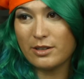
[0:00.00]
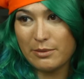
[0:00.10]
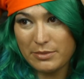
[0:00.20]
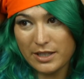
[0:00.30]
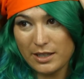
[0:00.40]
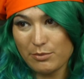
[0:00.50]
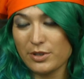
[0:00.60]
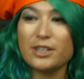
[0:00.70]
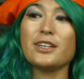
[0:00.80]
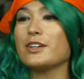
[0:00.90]
I'm thinking pretty
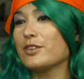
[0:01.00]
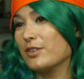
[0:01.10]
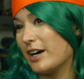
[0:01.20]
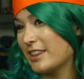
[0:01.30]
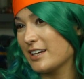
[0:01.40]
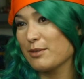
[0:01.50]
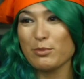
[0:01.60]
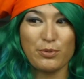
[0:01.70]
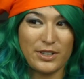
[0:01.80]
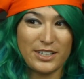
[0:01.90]
cute. I think I'm a
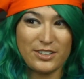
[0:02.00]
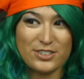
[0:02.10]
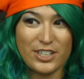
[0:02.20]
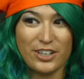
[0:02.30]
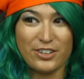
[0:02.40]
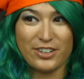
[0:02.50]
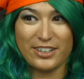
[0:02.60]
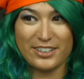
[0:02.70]
pretty cute joke.